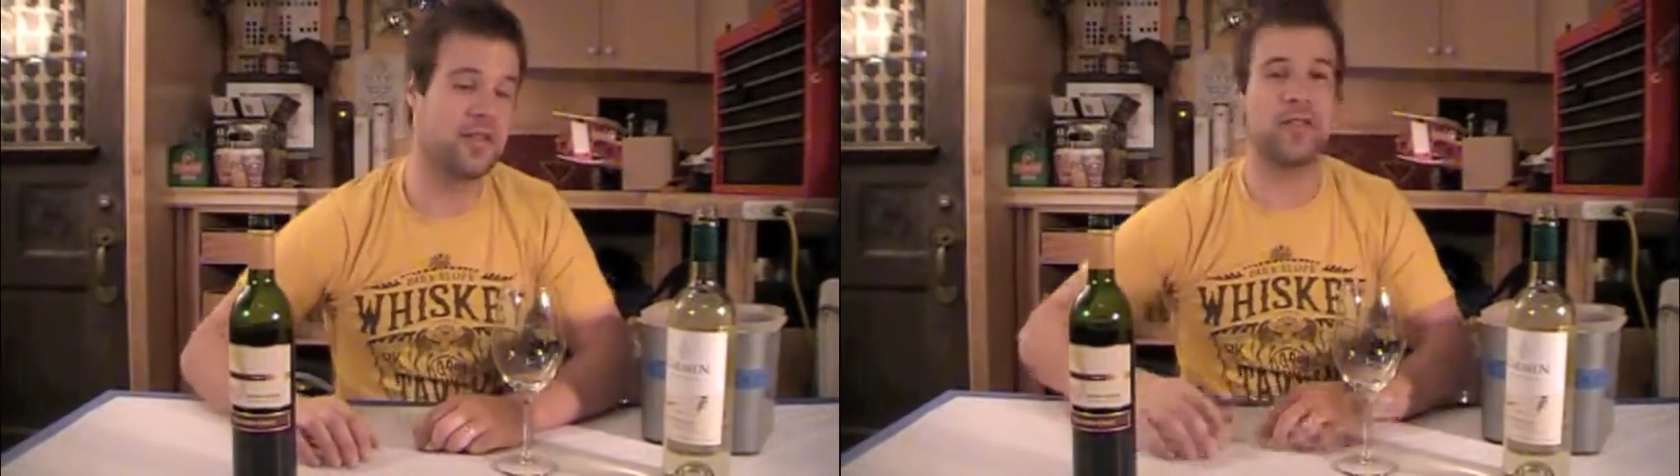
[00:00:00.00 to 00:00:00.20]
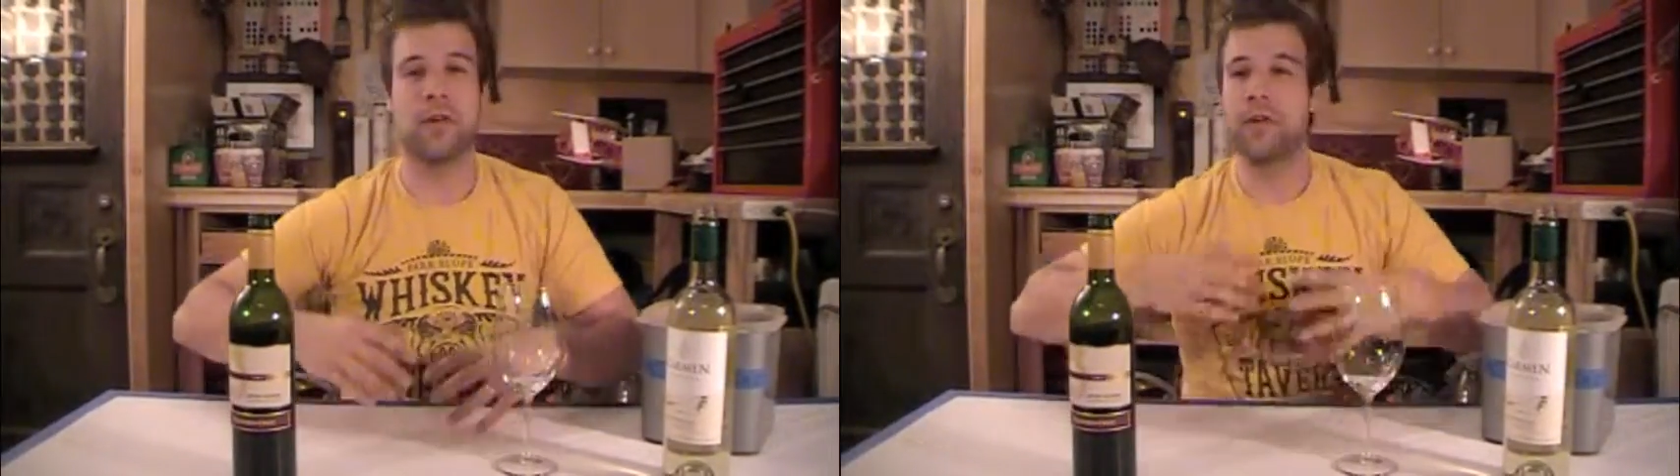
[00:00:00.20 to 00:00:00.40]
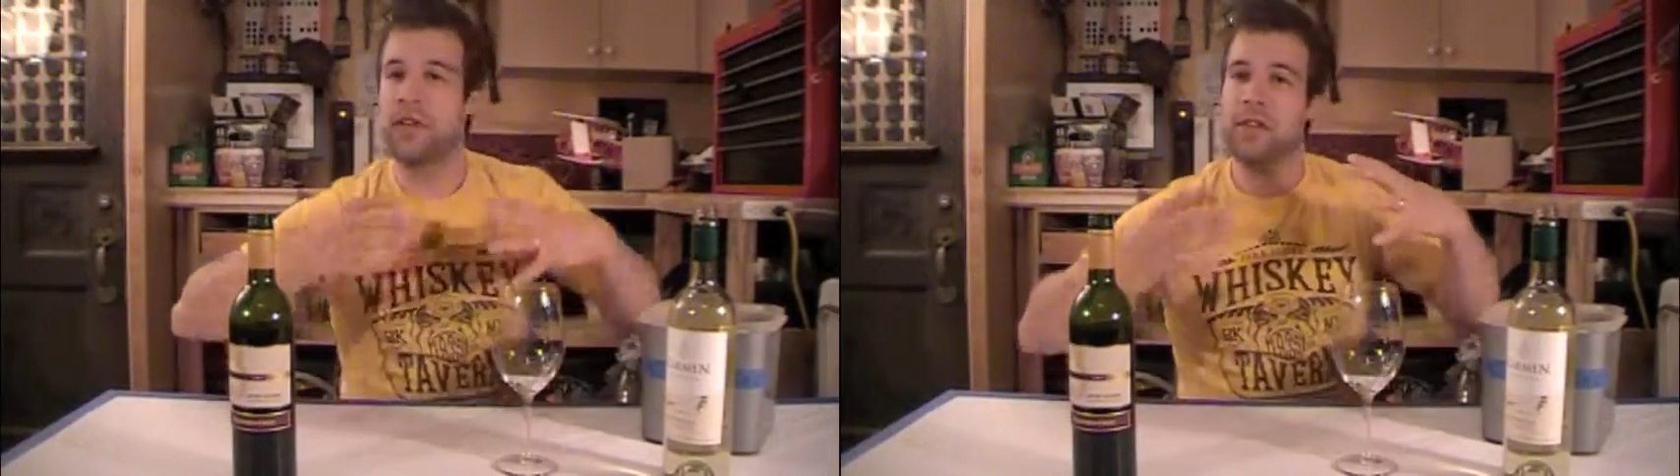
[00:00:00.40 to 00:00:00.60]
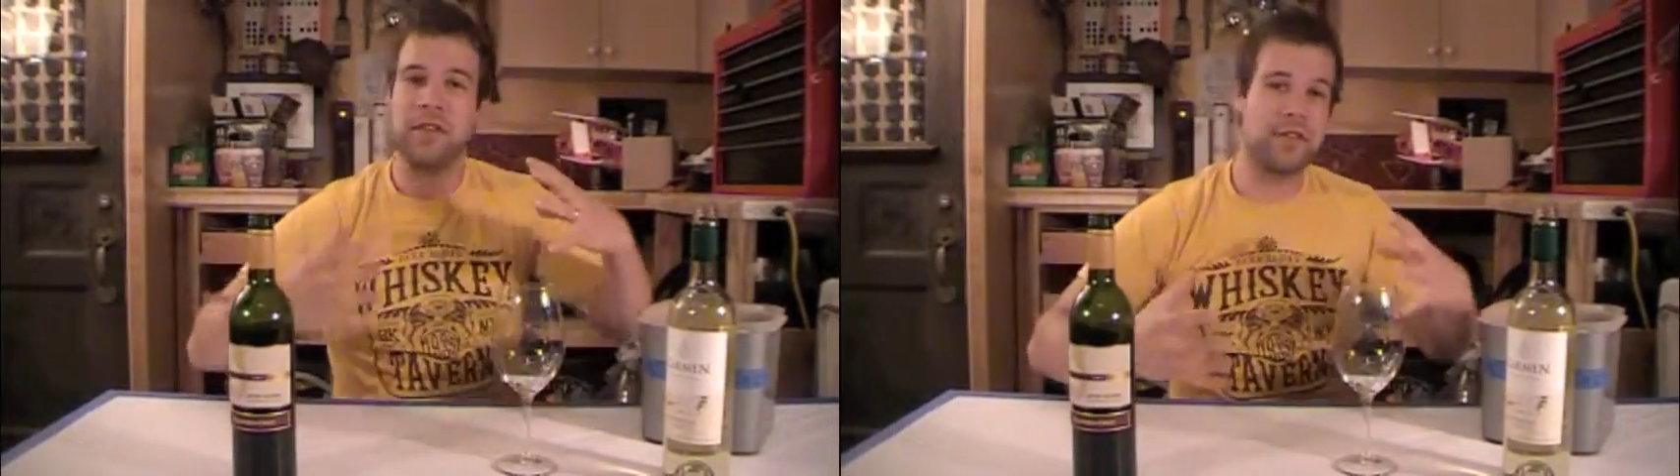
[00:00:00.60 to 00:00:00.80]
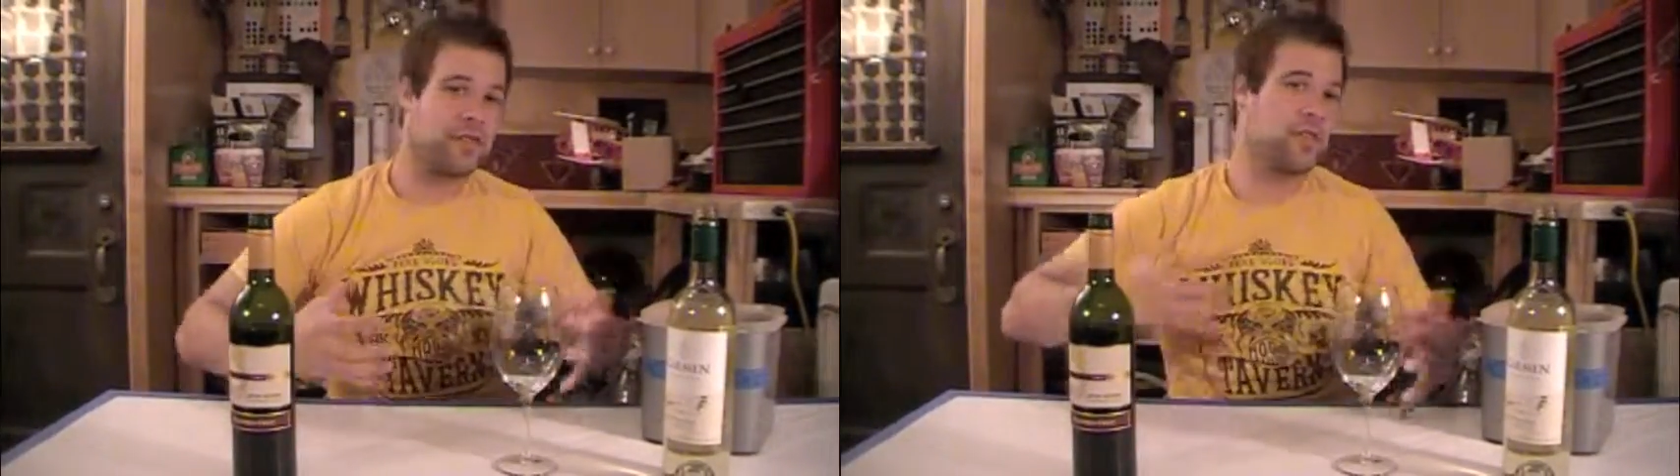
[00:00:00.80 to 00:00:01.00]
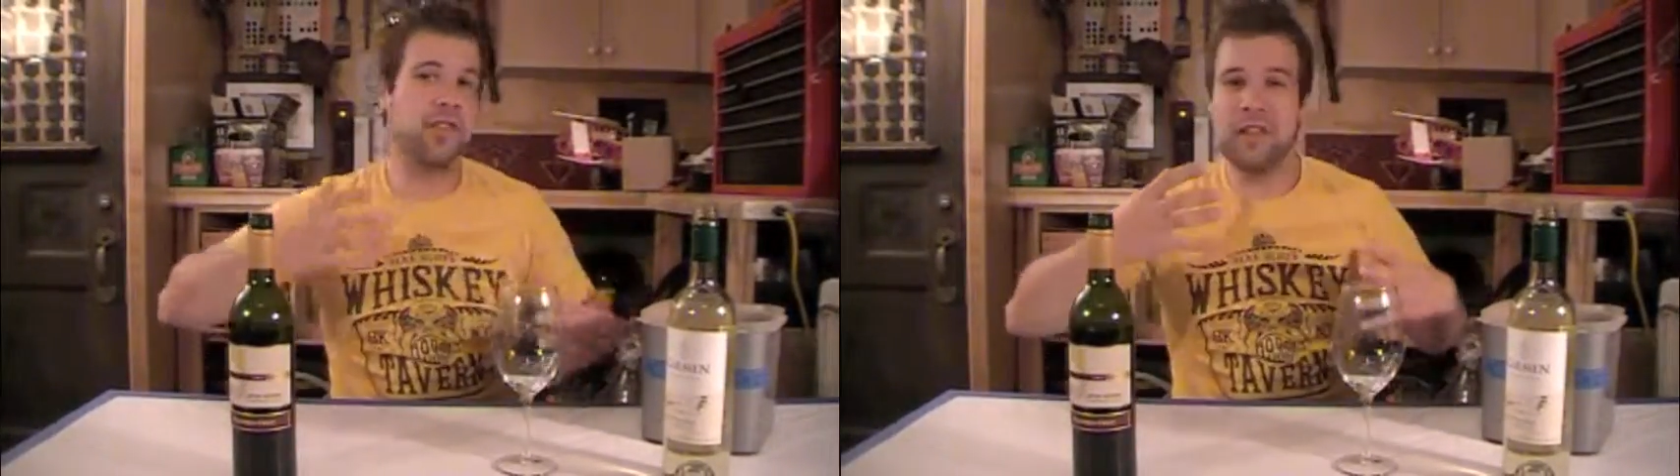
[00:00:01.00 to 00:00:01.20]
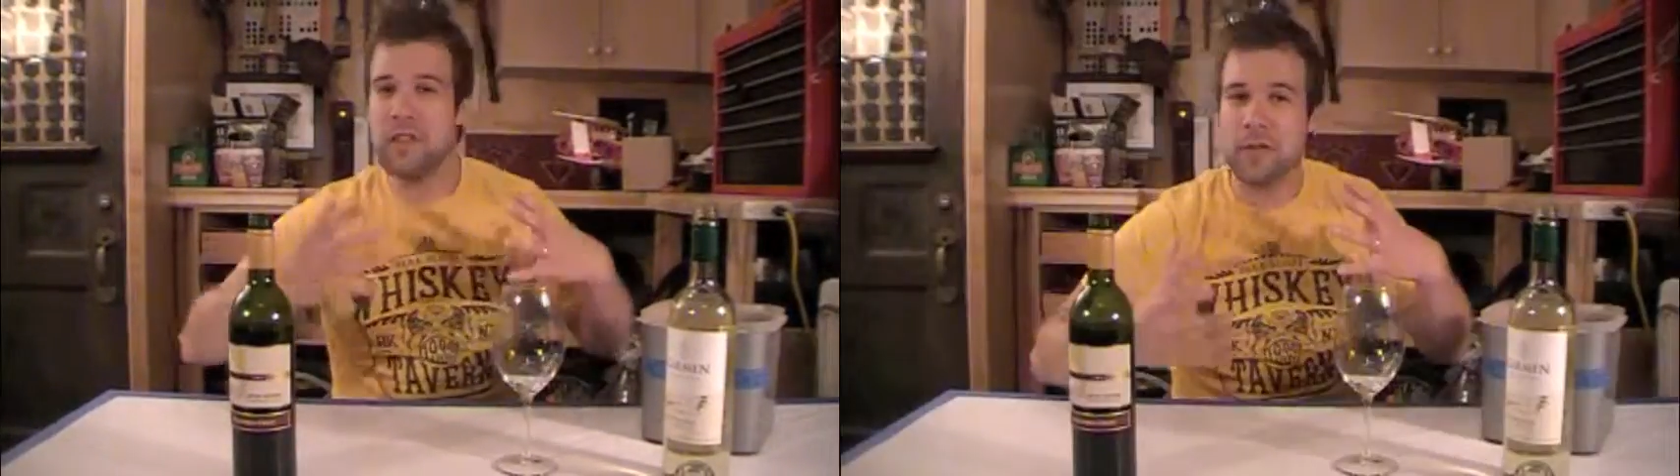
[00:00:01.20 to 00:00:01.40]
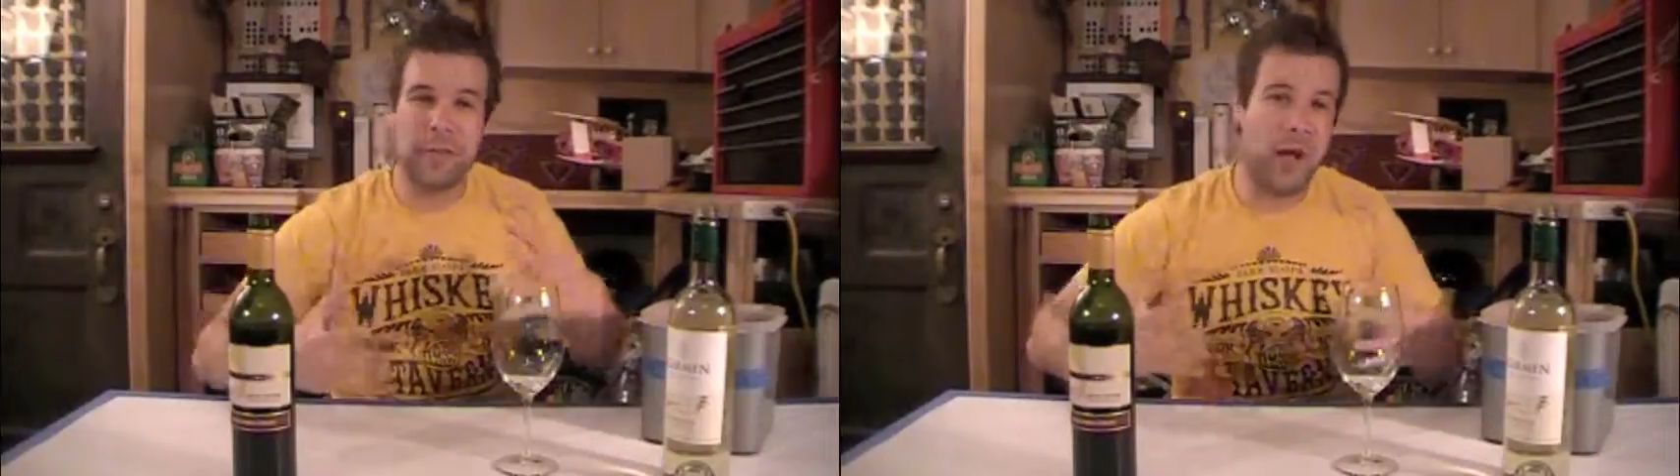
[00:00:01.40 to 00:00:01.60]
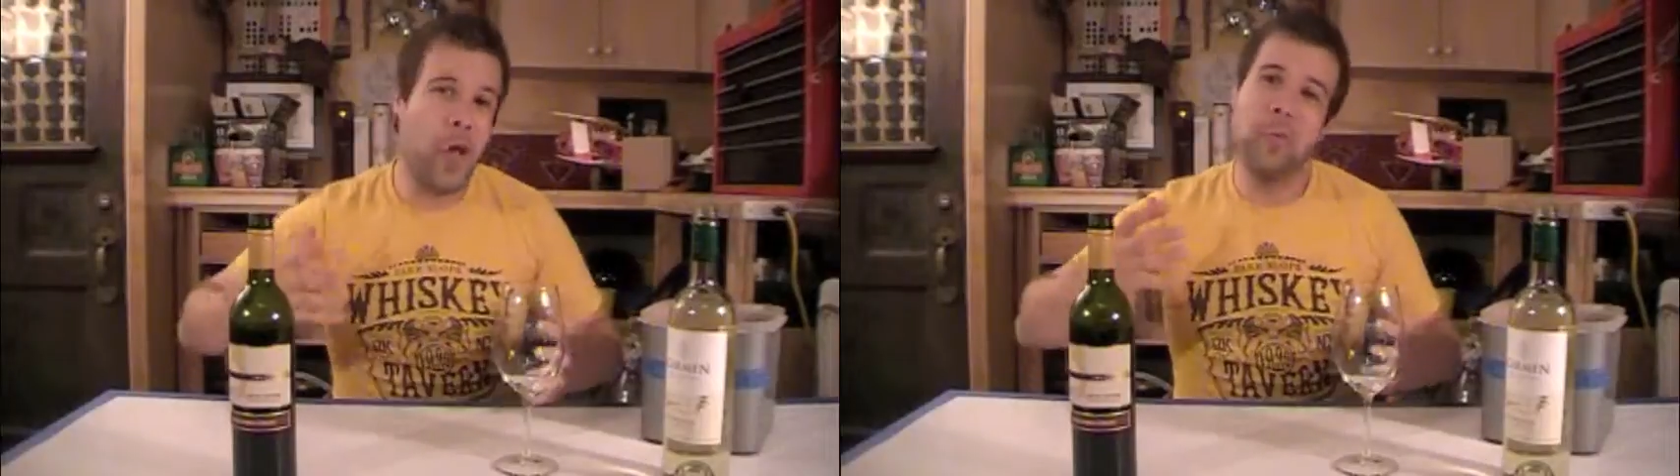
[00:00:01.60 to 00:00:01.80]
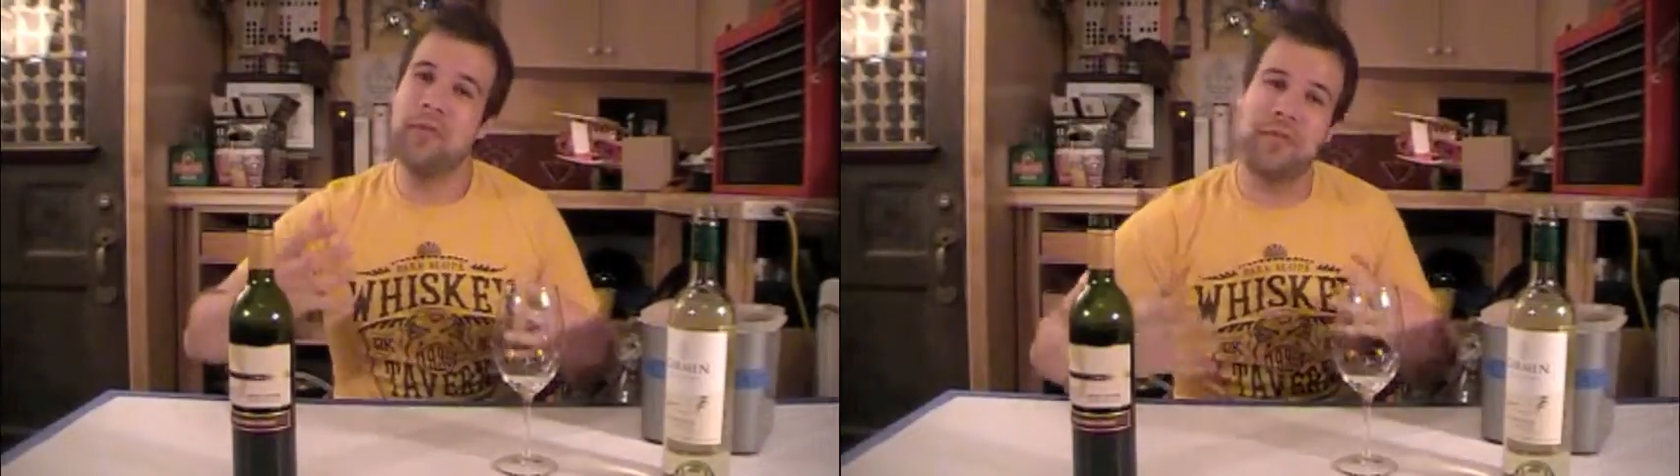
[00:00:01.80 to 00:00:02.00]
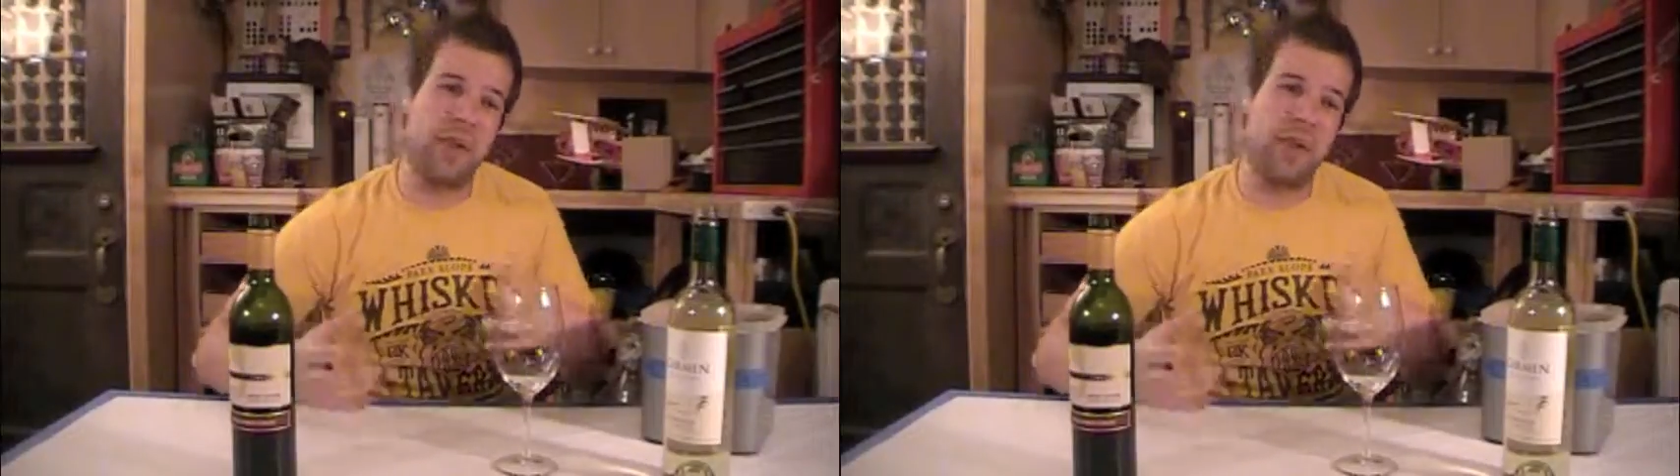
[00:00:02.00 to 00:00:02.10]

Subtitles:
so these are still in the realm of